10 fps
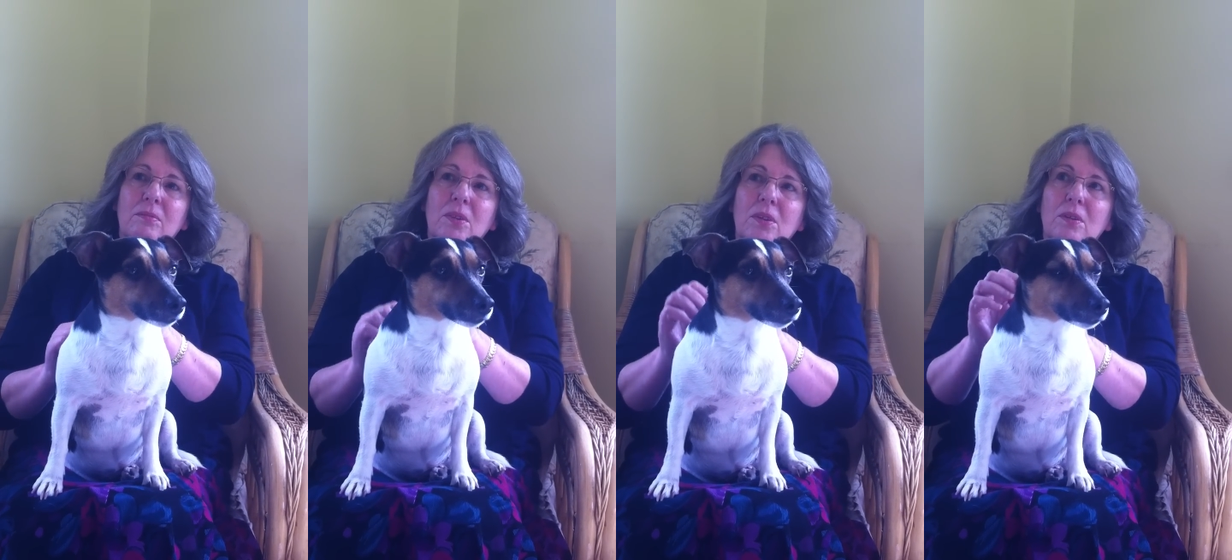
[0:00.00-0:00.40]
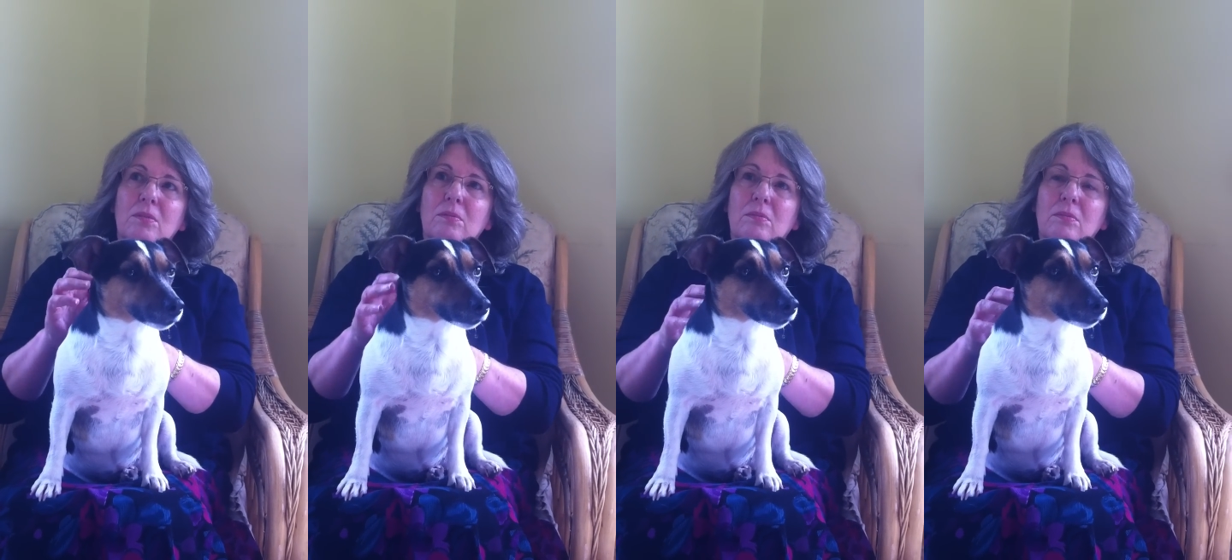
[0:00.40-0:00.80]

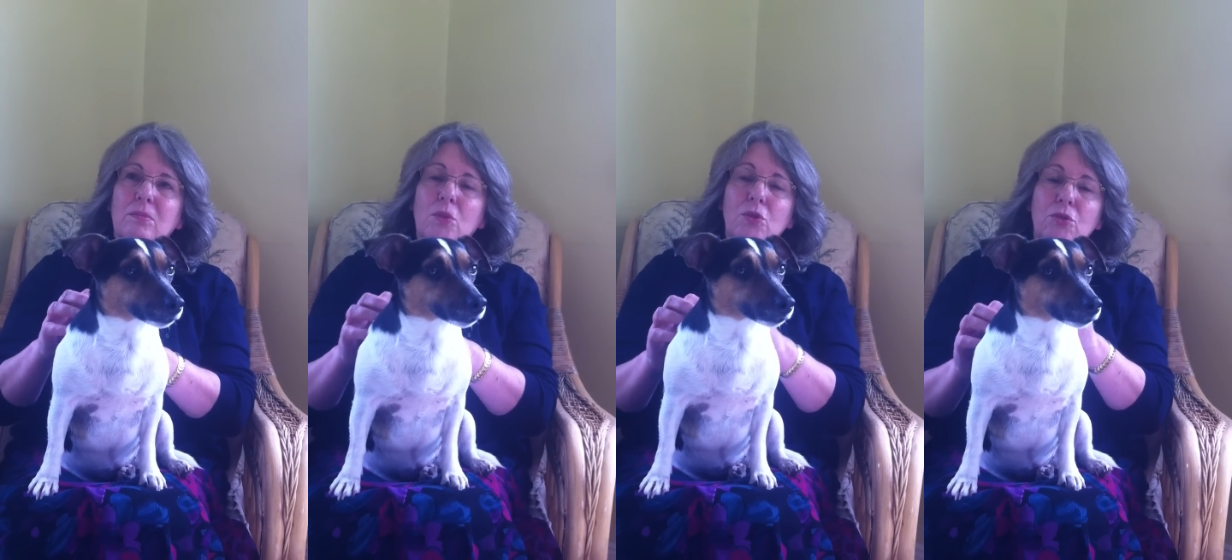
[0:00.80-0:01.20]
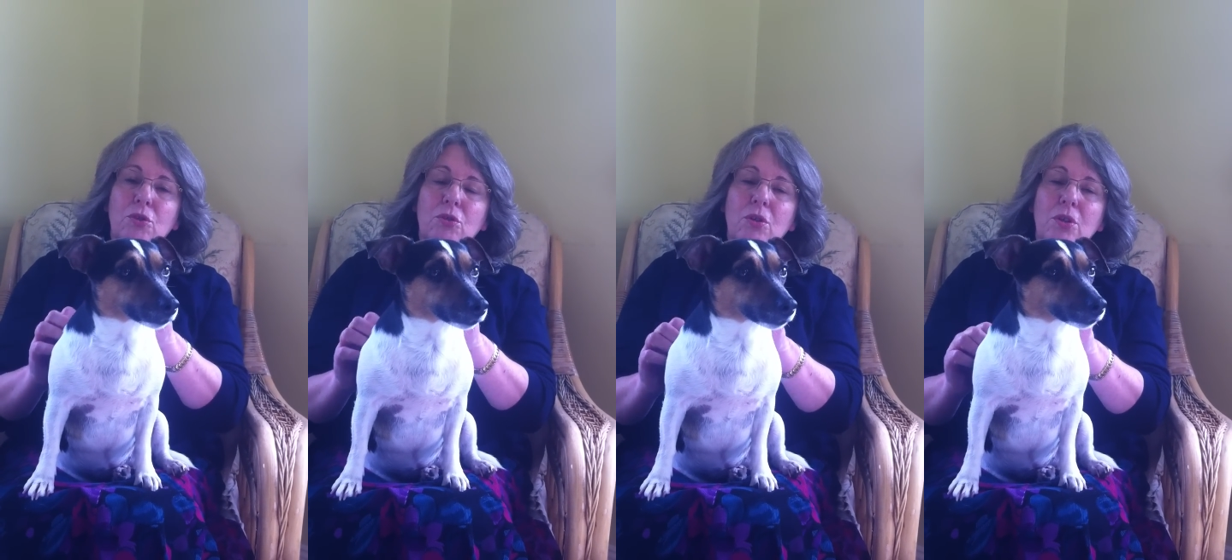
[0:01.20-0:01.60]
Well, what's your
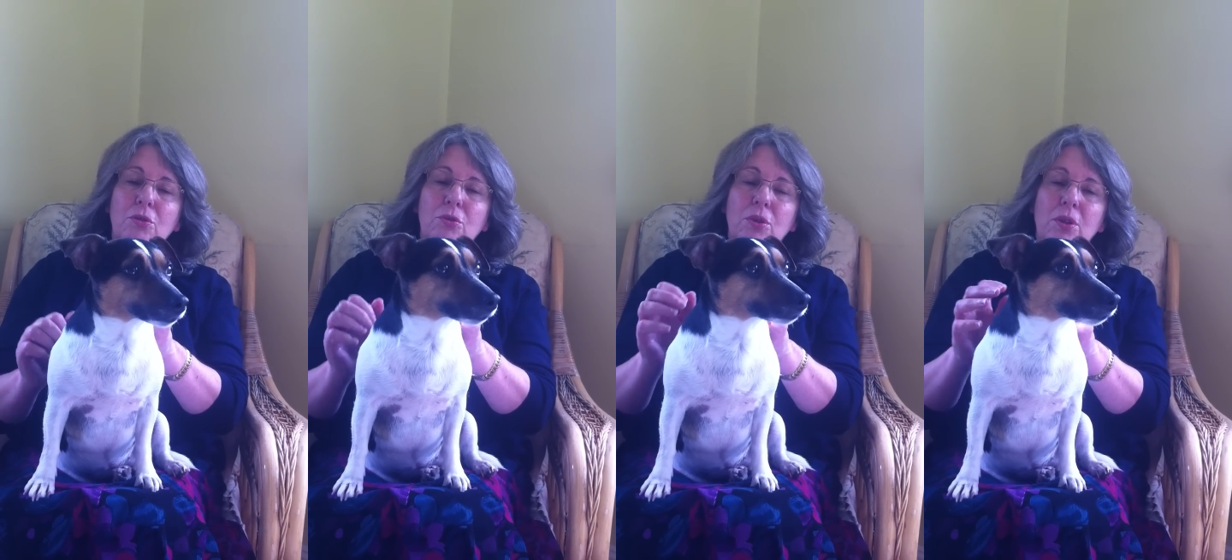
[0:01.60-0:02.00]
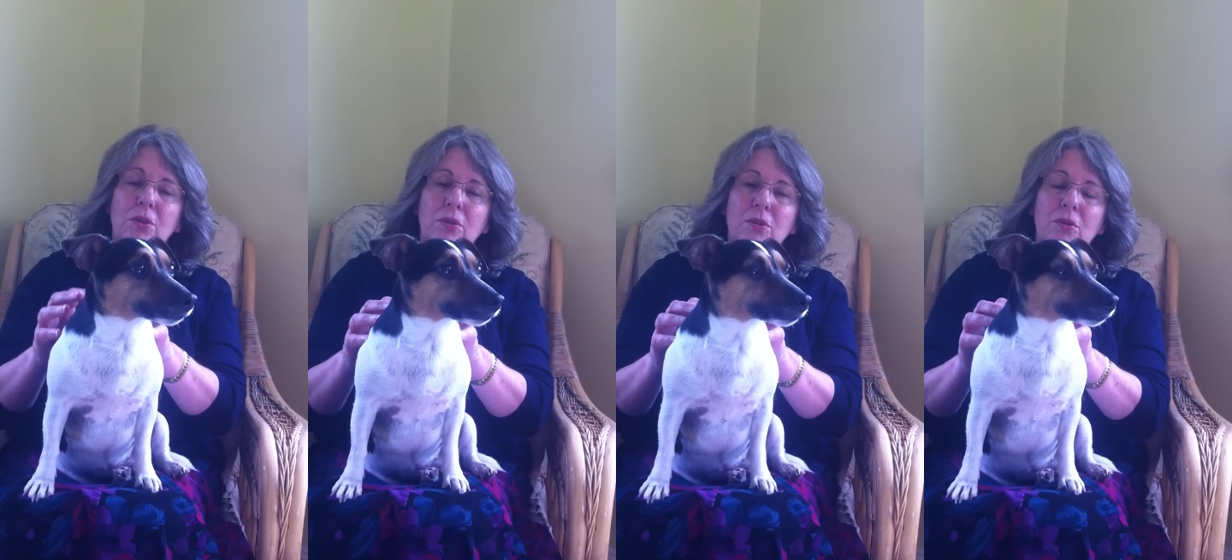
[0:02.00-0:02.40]
target
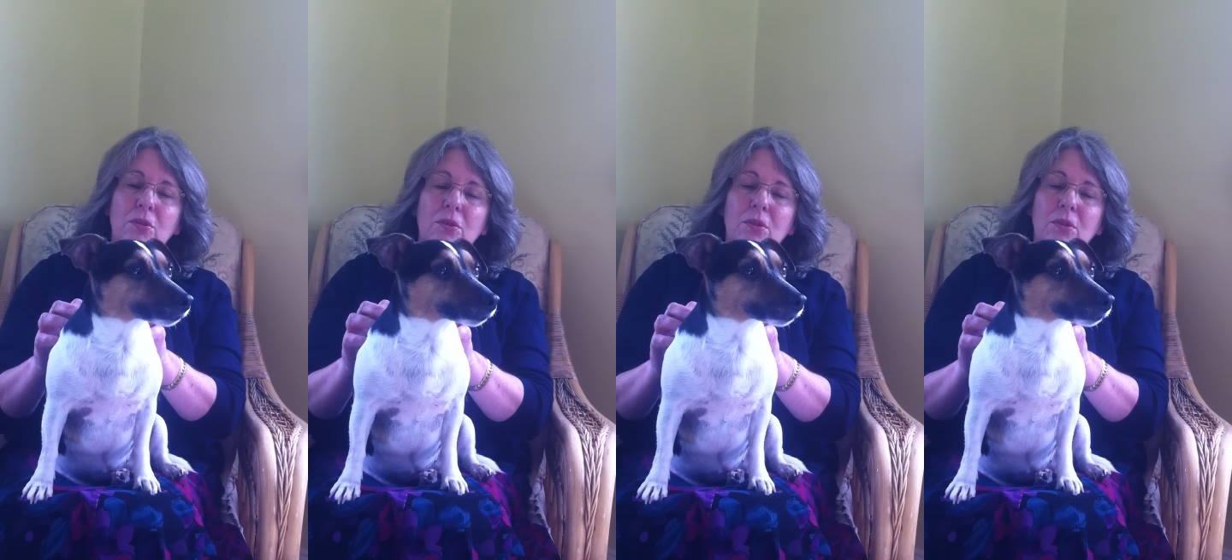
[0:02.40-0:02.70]
audience?